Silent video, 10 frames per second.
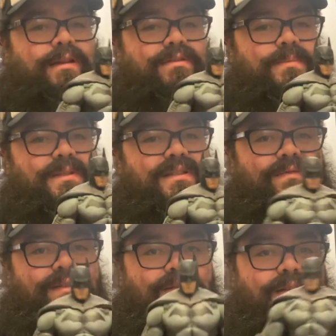out
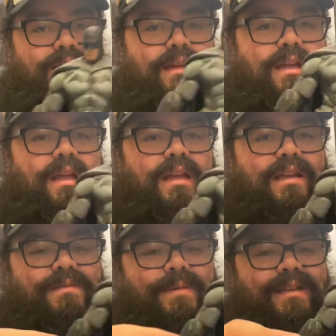specifically
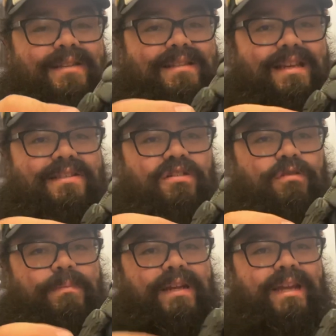is because he has
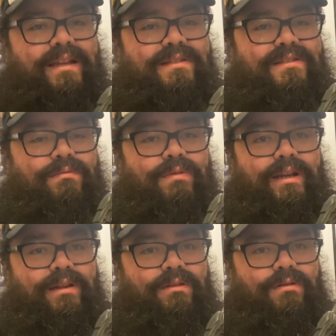open hands. The
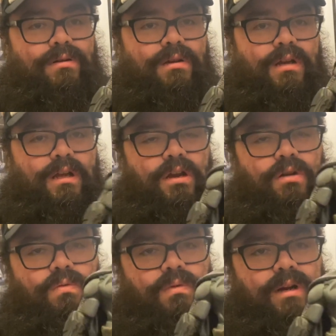regular
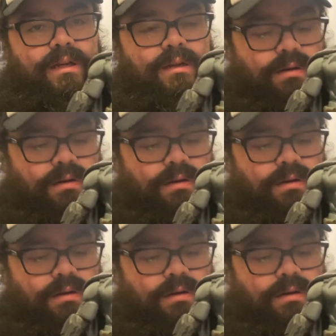run